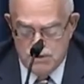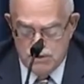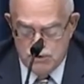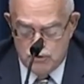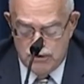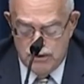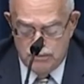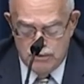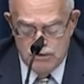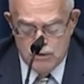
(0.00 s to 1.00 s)
DeJoy to
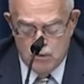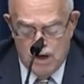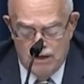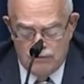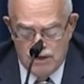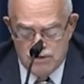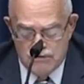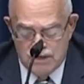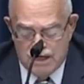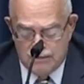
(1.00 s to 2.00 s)
produce a wide range
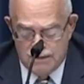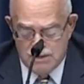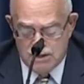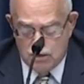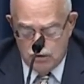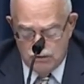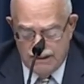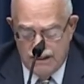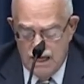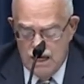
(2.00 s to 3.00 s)
of documents,
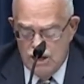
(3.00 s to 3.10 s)
including